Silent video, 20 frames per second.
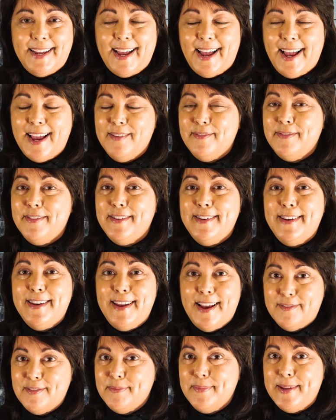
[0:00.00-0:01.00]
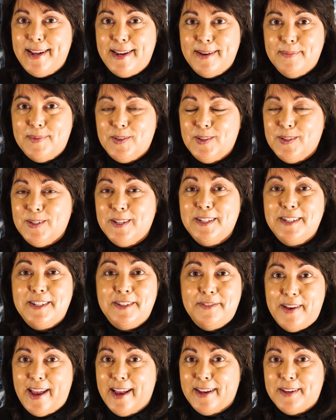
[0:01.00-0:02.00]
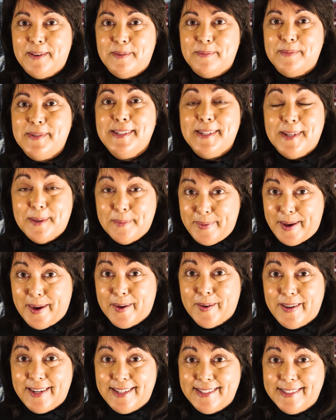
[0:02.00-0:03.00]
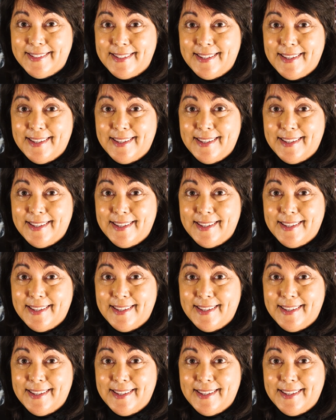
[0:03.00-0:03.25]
I've never been able to vacuum seal berries.